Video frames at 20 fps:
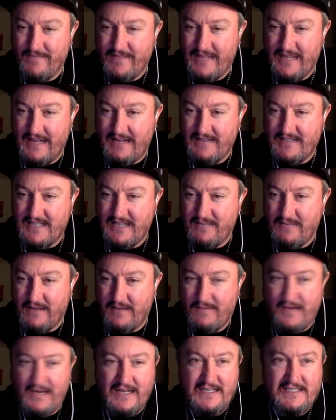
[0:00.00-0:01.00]
AFC
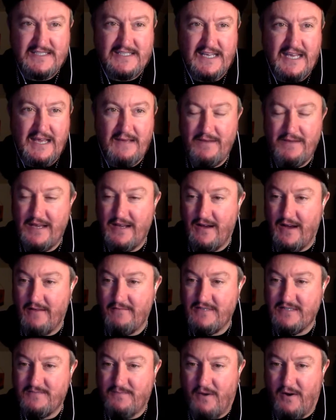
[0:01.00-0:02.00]
McManus Gaming. I
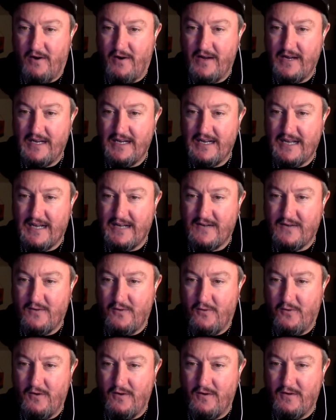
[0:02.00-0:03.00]
was behind that
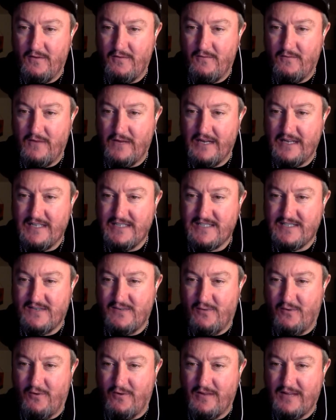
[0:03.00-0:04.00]
goal when he
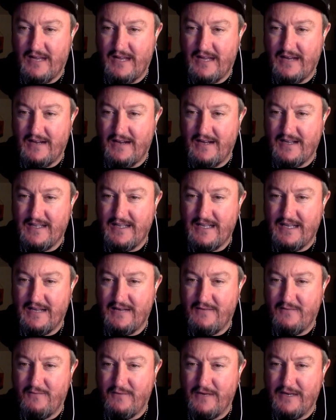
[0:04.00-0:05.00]
scored that. I think
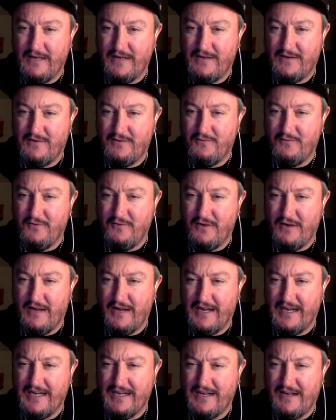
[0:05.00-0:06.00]
we to
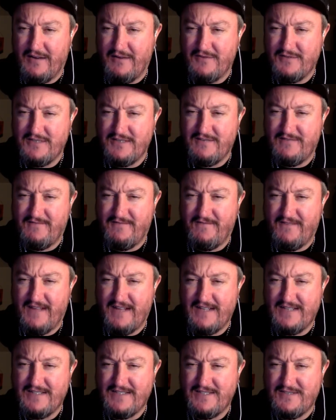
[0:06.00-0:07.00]
9,000
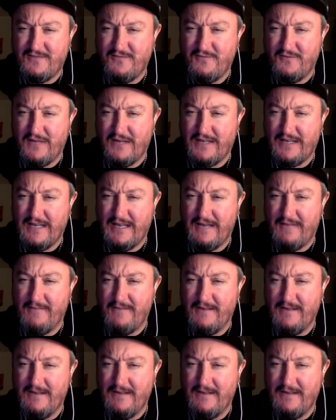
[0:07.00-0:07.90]
fans to that game.